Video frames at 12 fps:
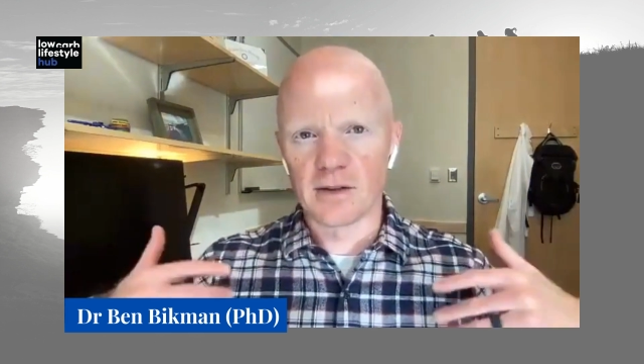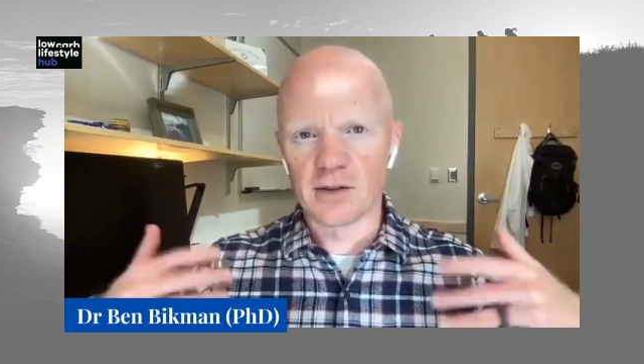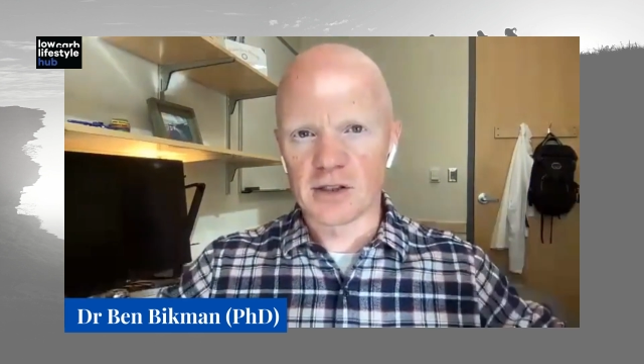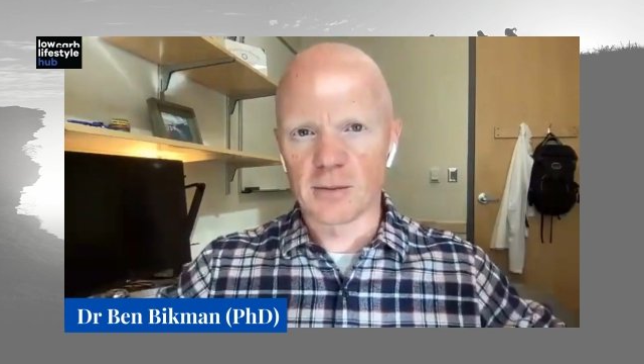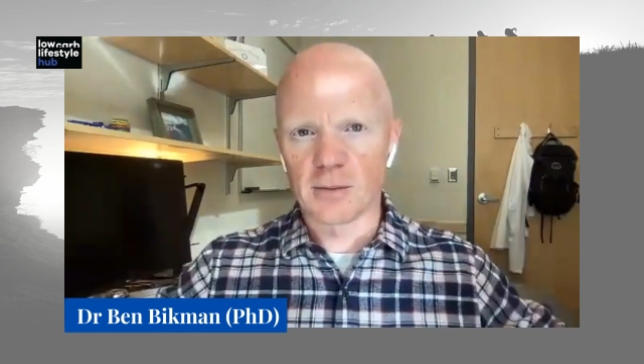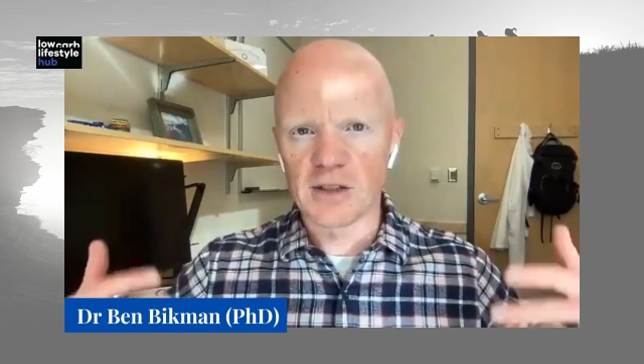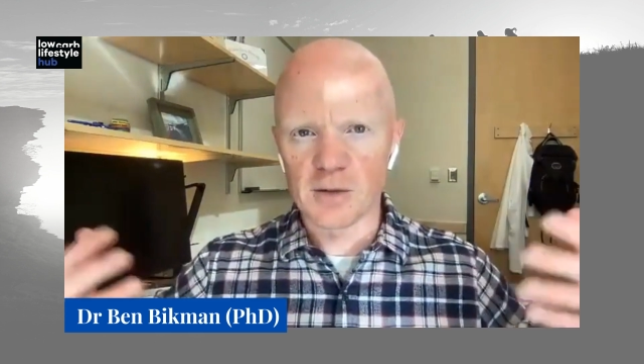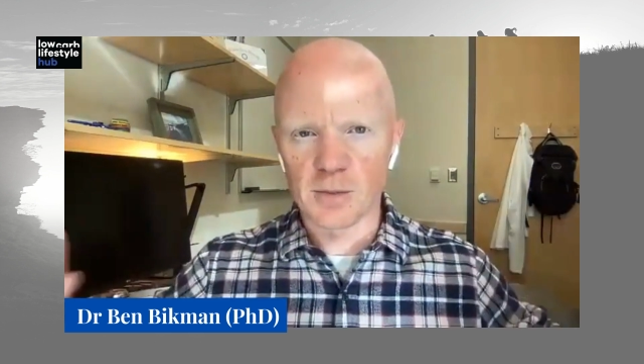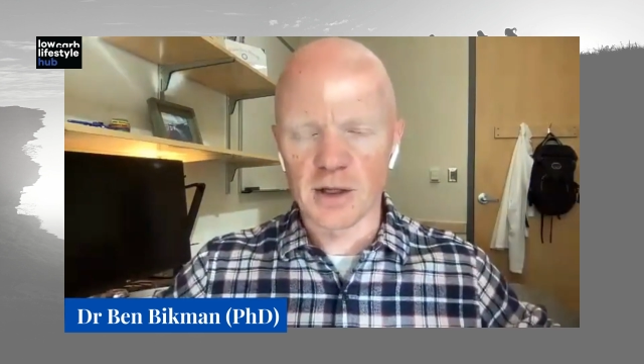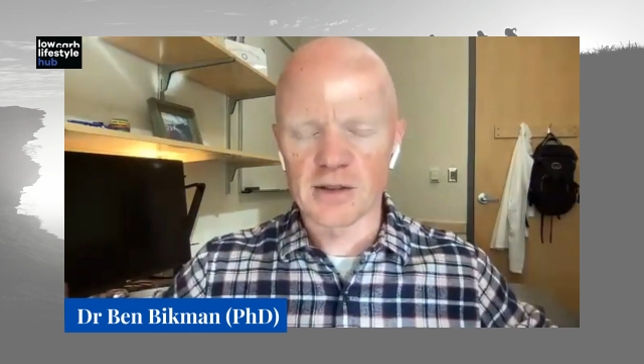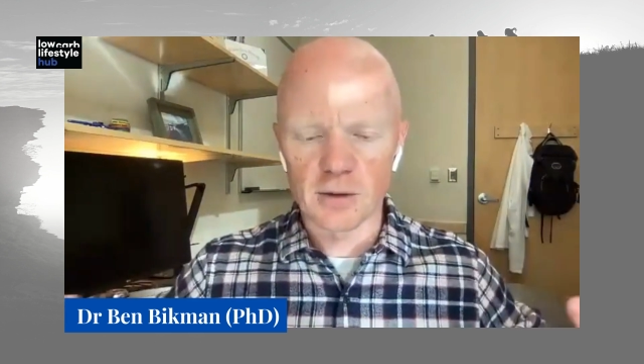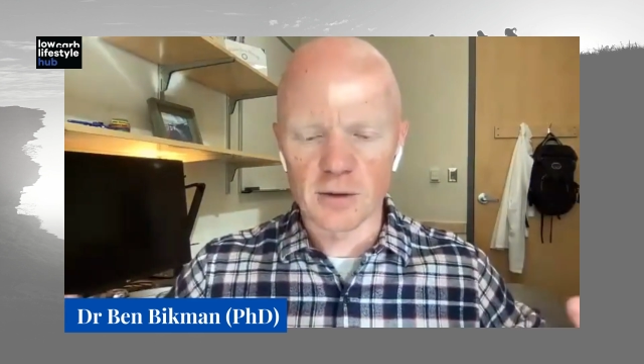just a bench
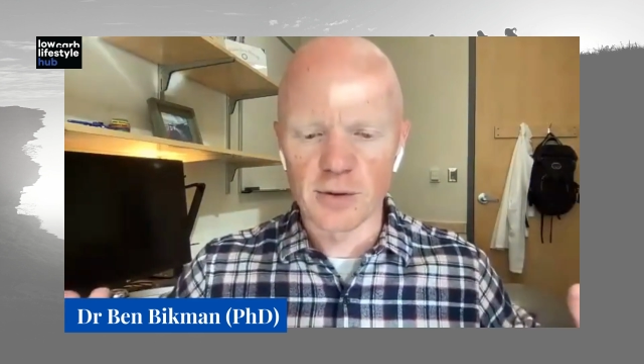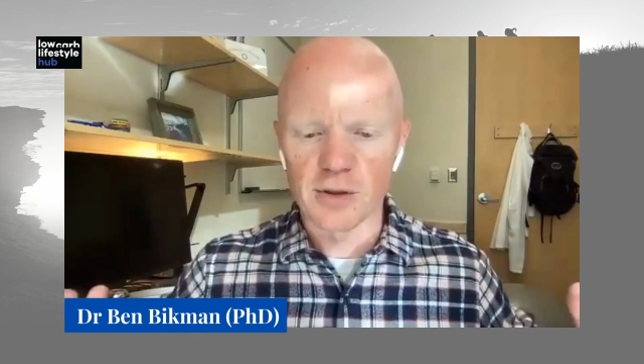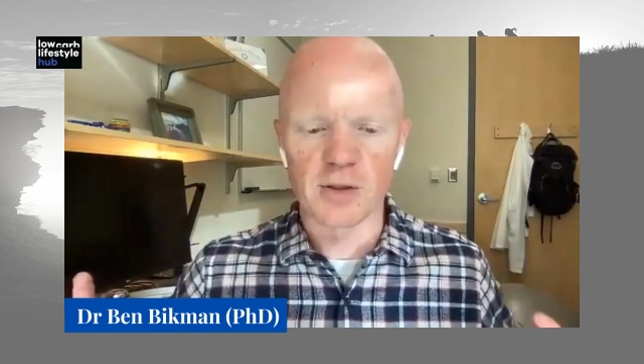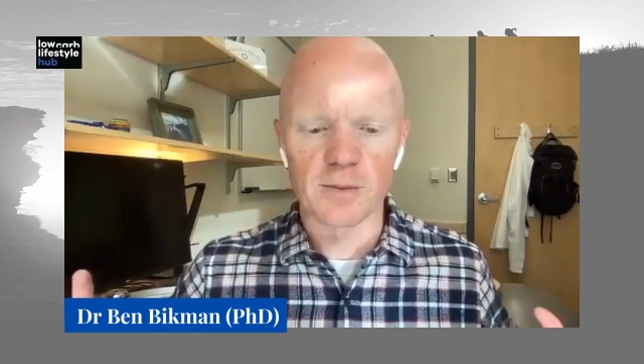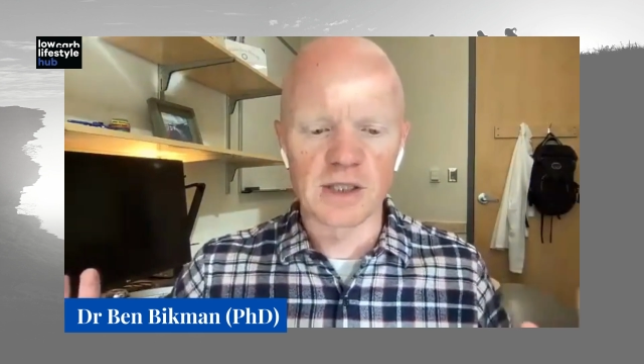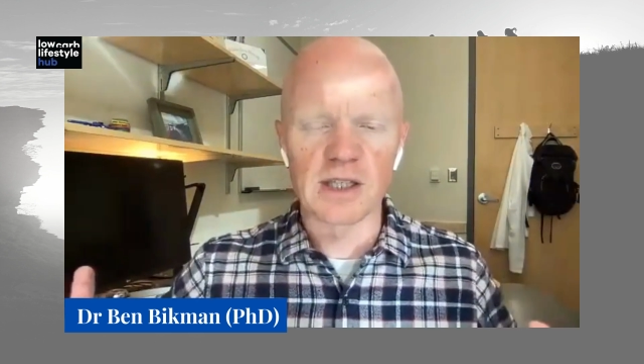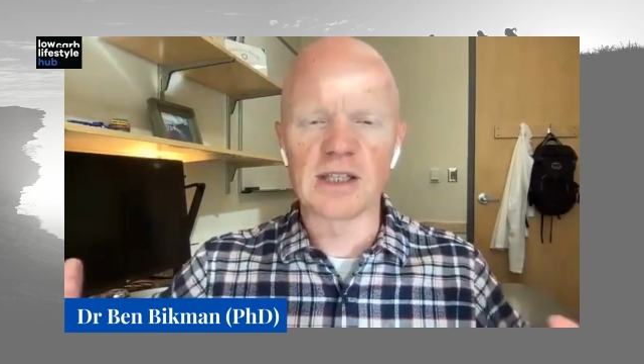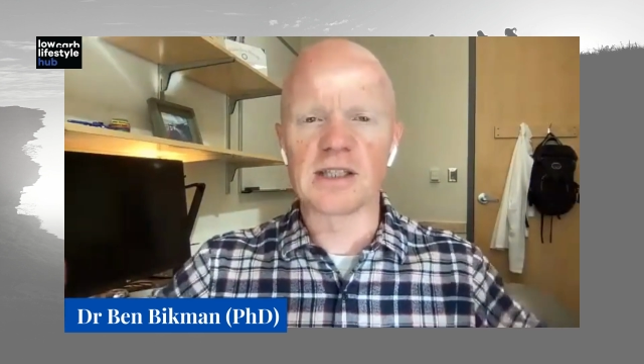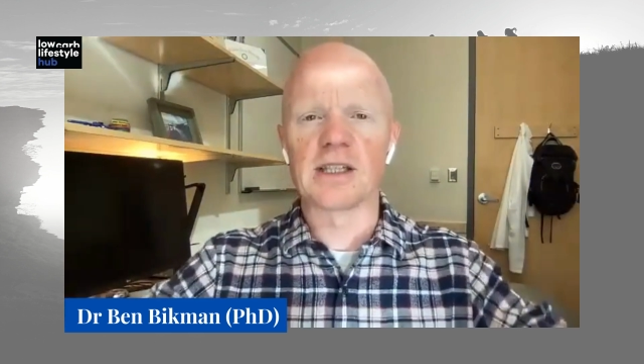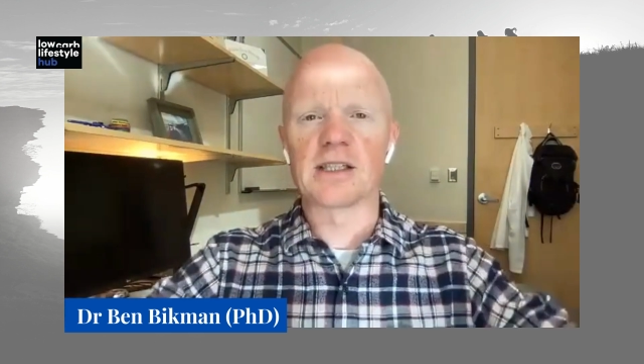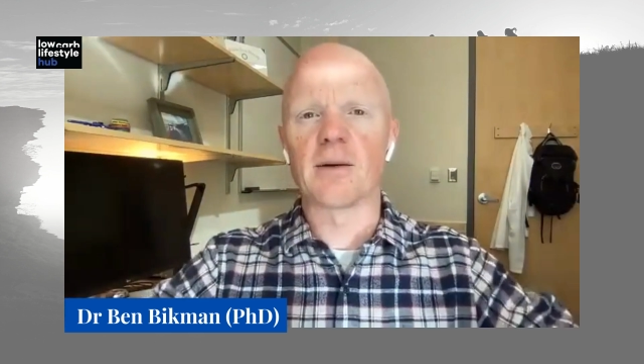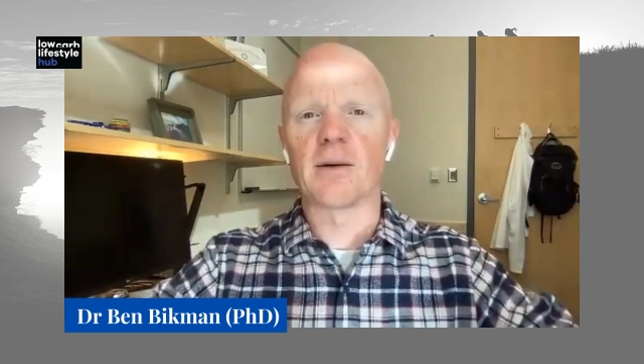press or a push-up's an
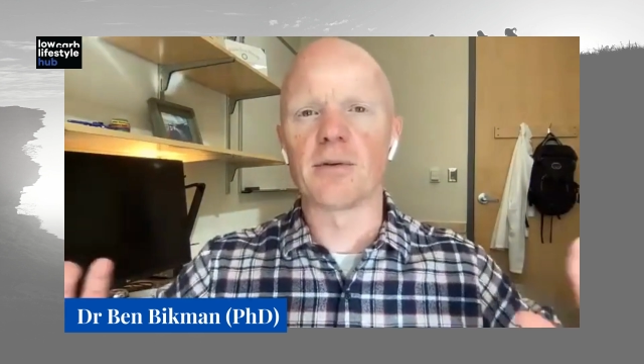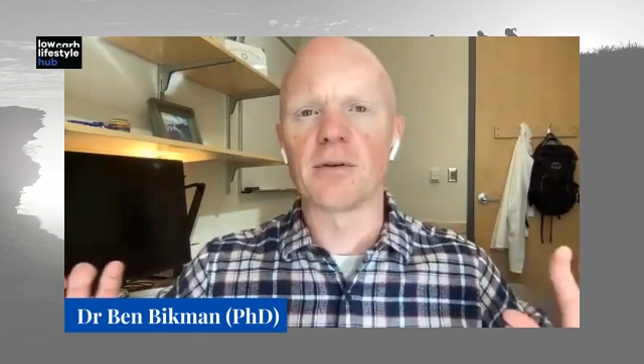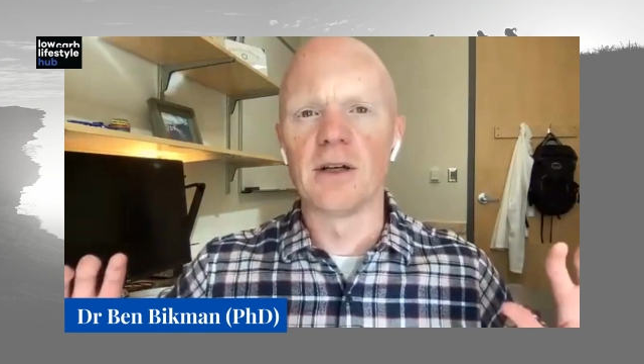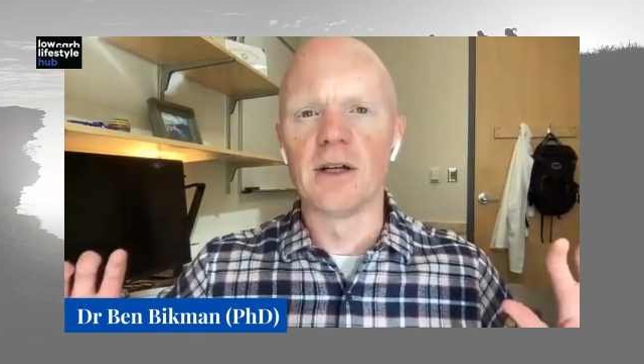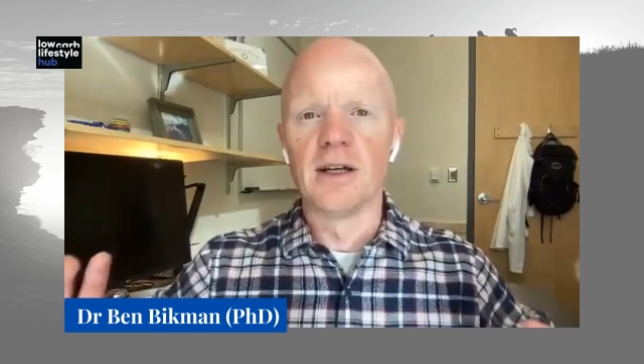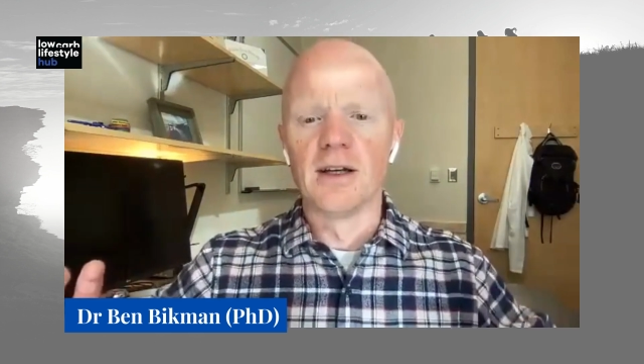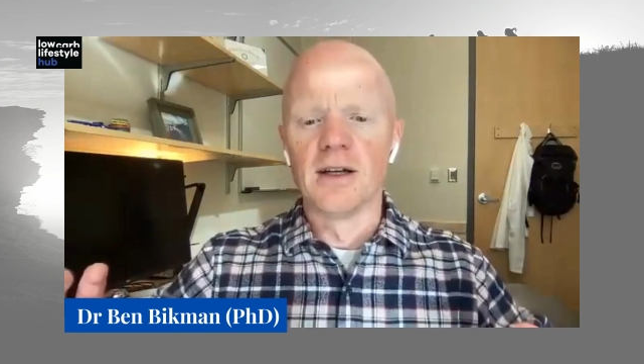easy example,